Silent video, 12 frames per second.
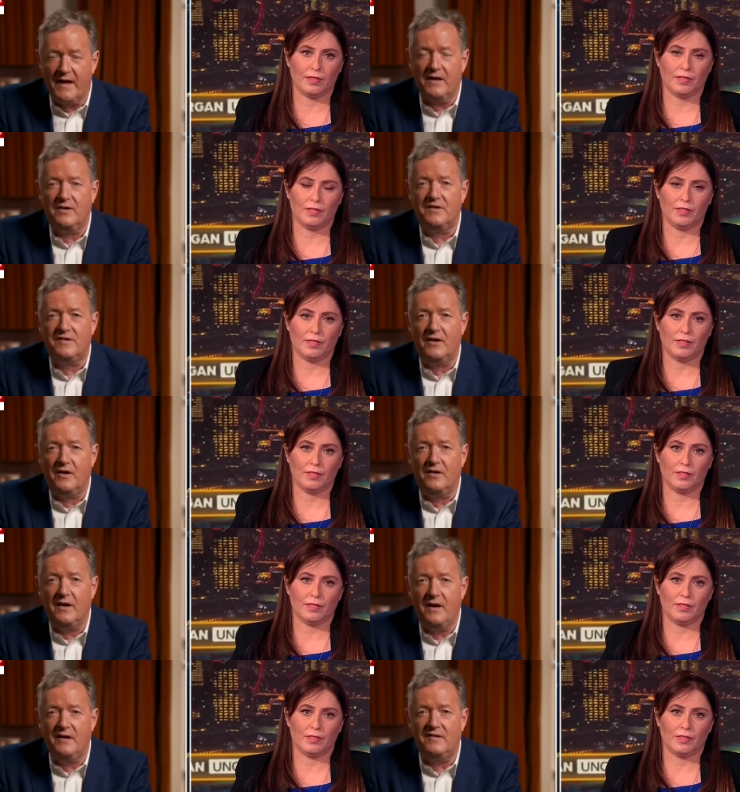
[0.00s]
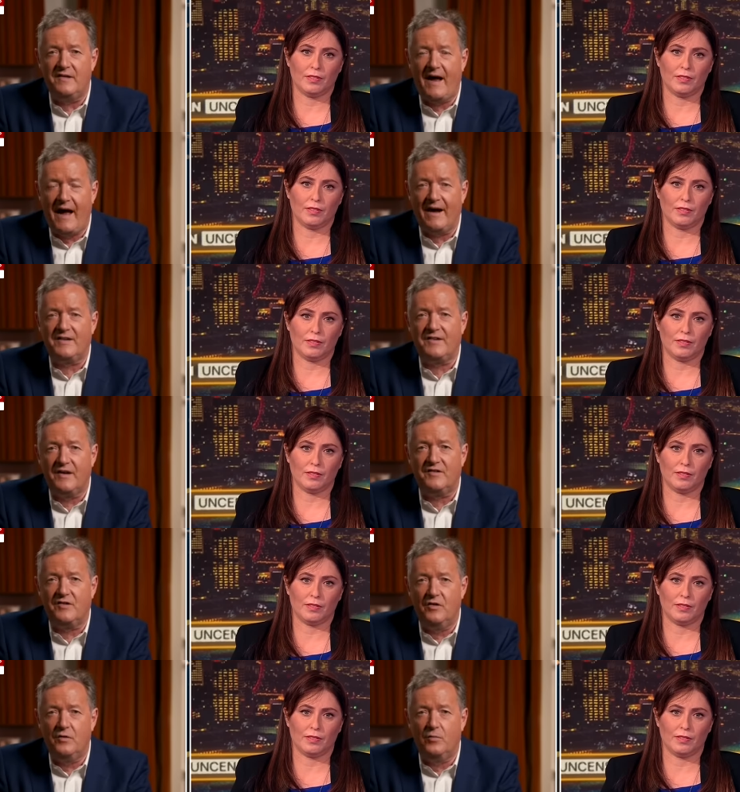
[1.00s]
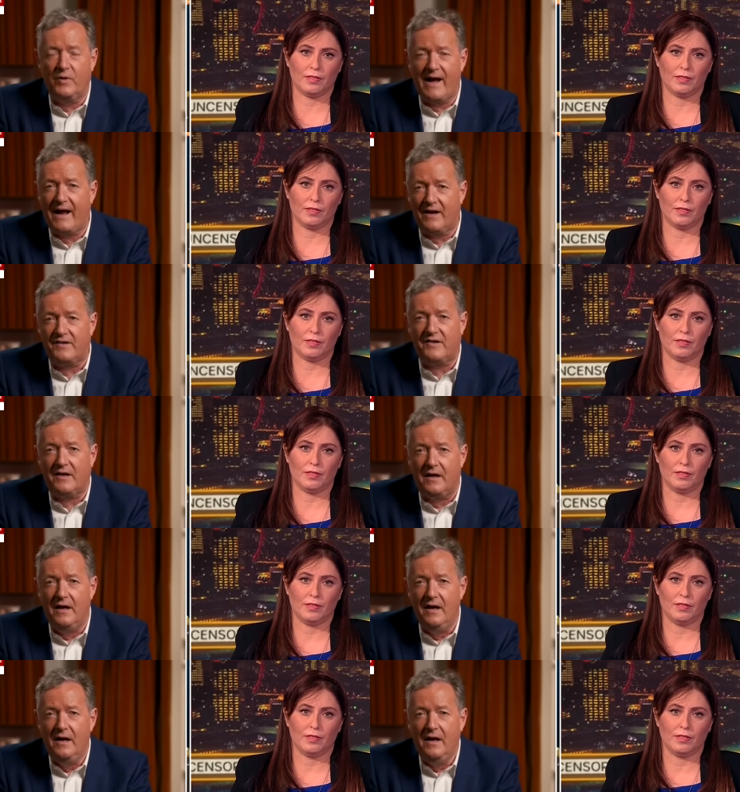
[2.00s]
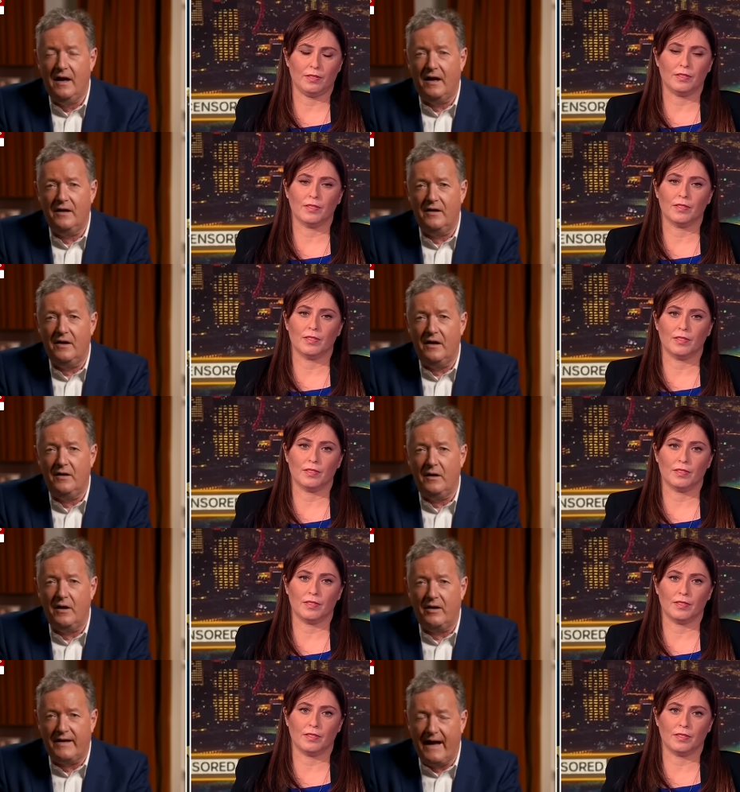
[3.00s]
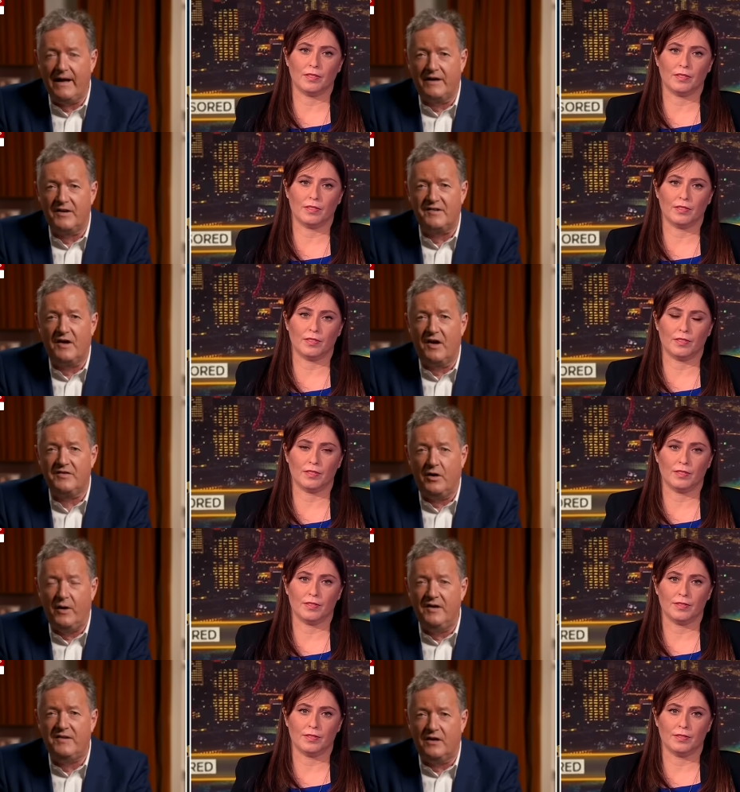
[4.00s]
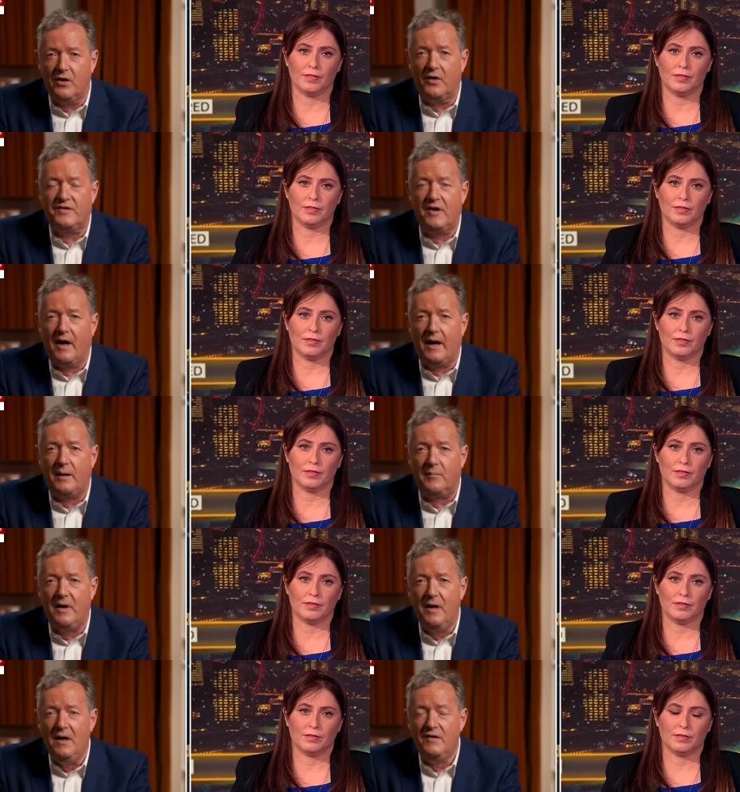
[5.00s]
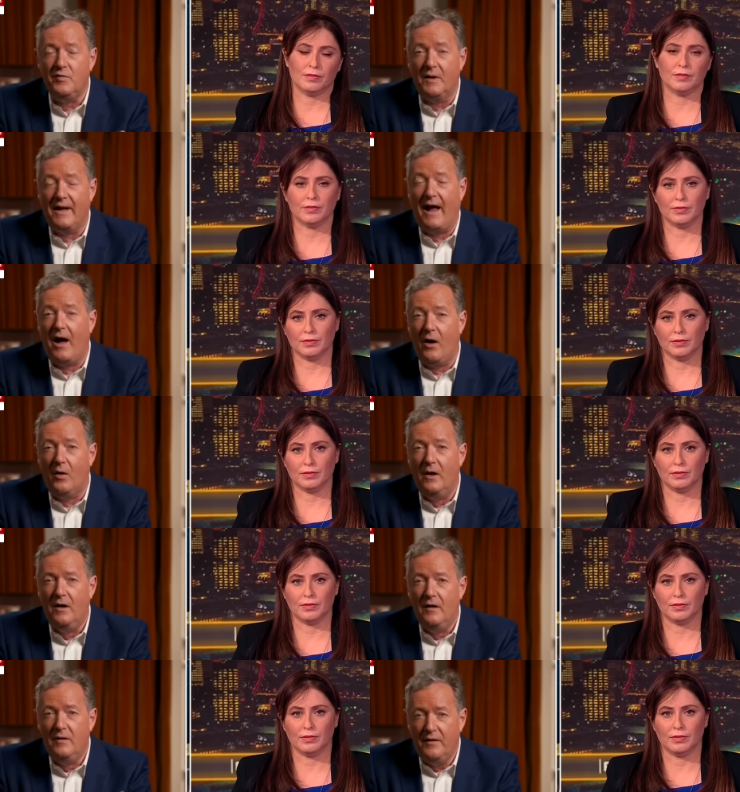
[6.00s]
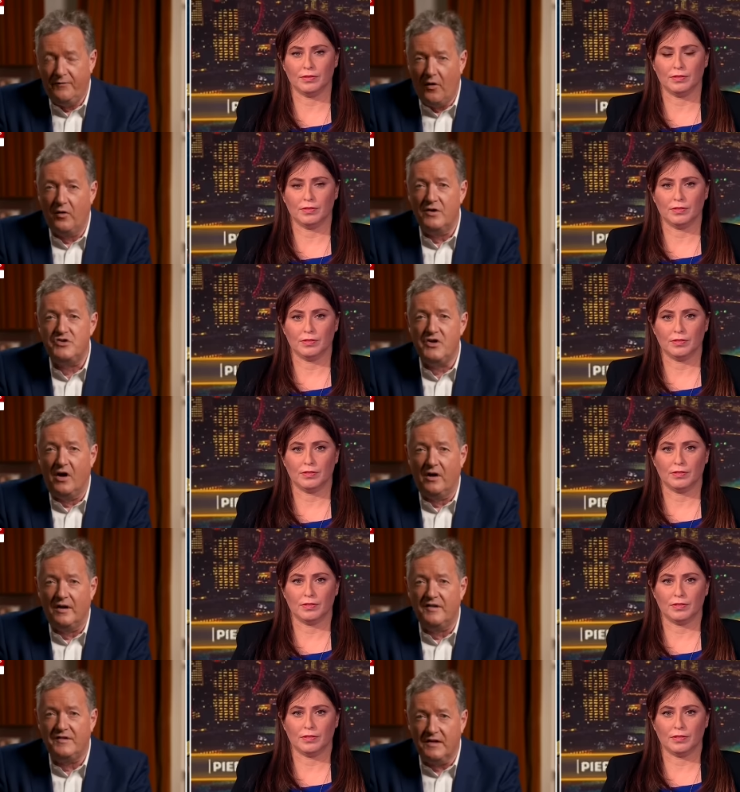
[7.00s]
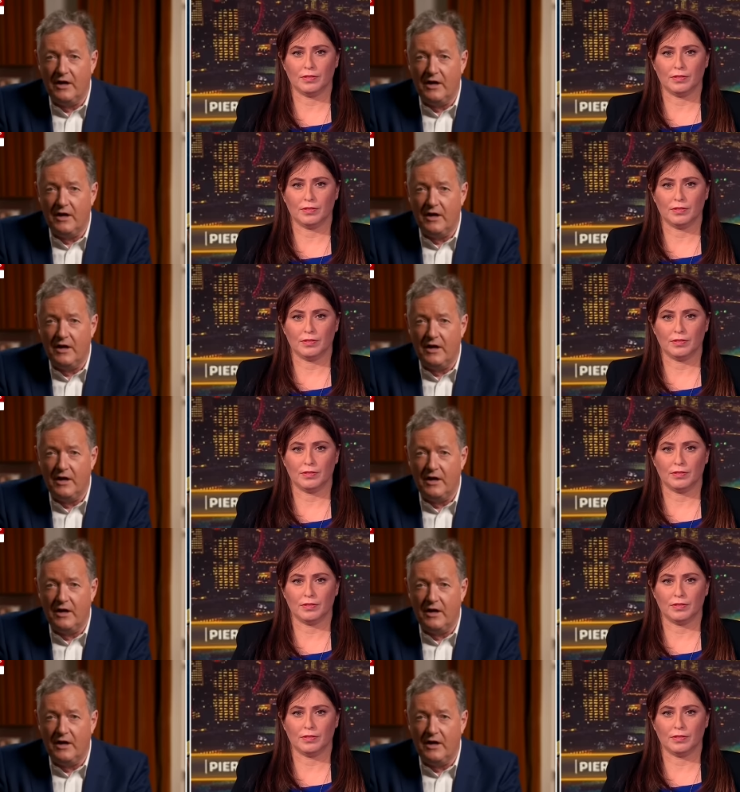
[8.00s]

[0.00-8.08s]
Speaker 1: they're concerned, is access to reality. And, you know, again, I'll just ask you, is it not time to allow foreign journalists to